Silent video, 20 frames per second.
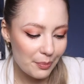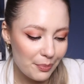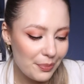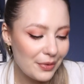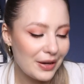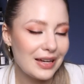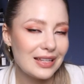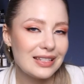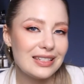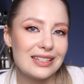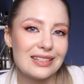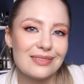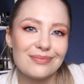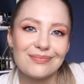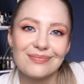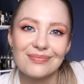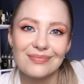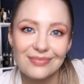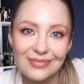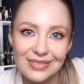but
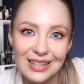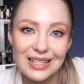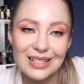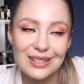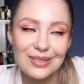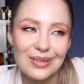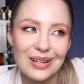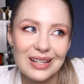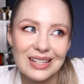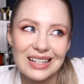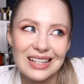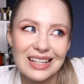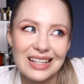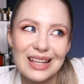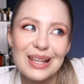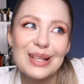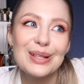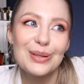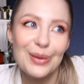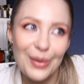this one
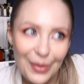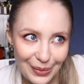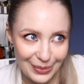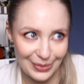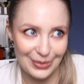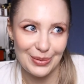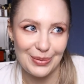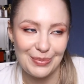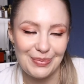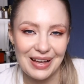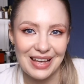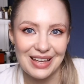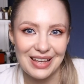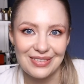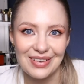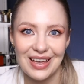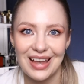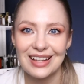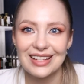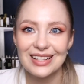is also
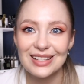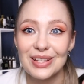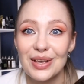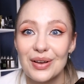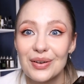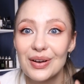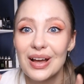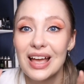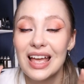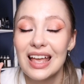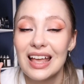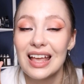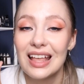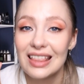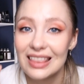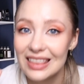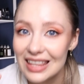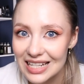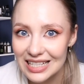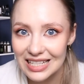perfect. So
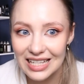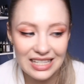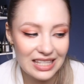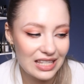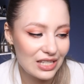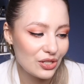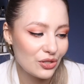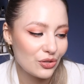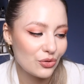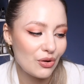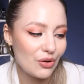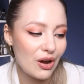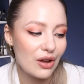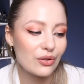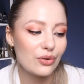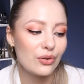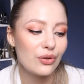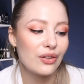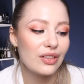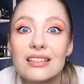this is the
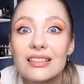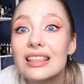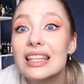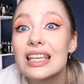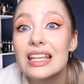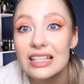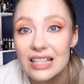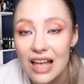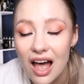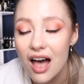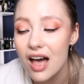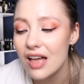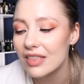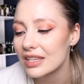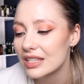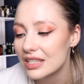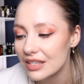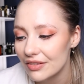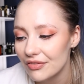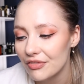struggle. These are
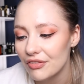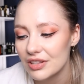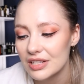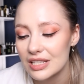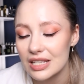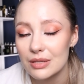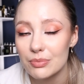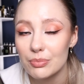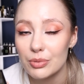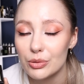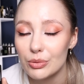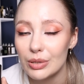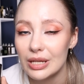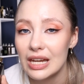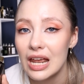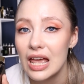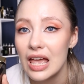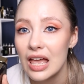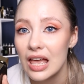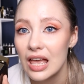the differences
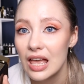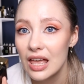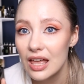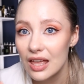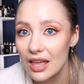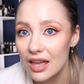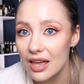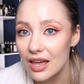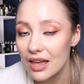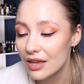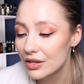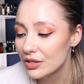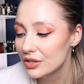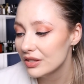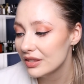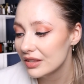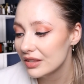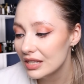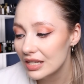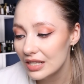between
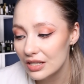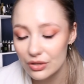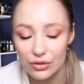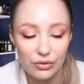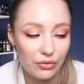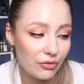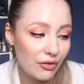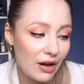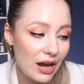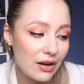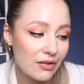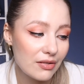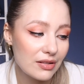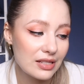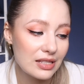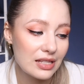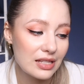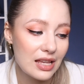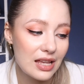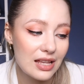these 2
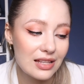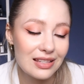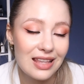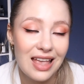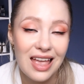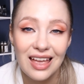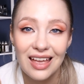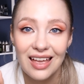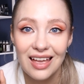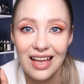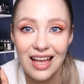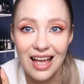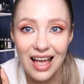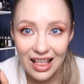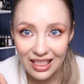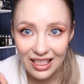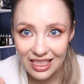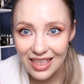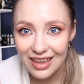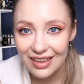fragrances.
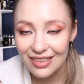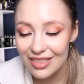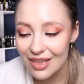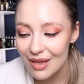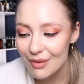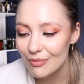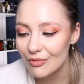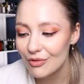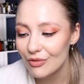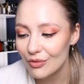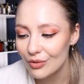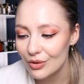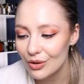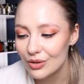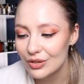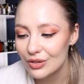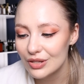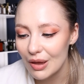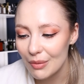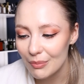I'll link them for
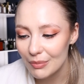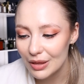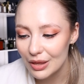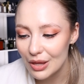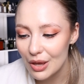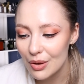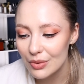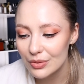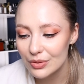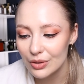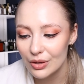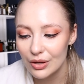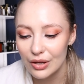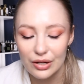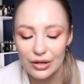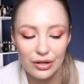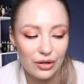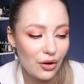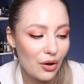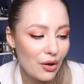you down below so you
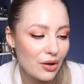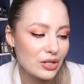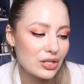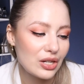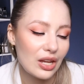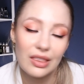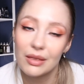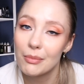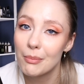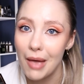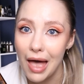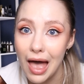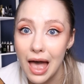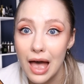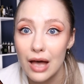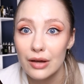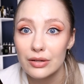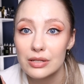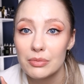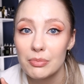can go and check them
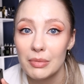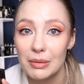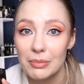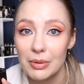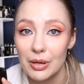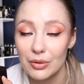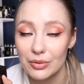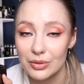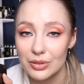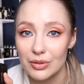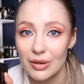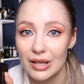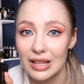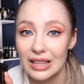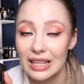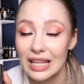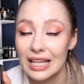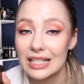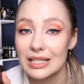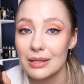out. Maybe also
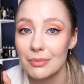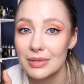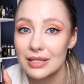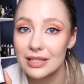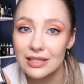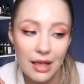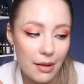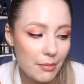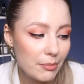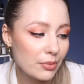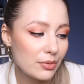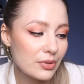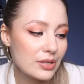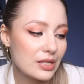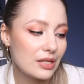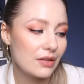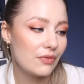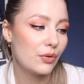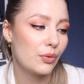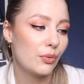I'll link some
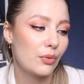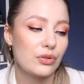samples if you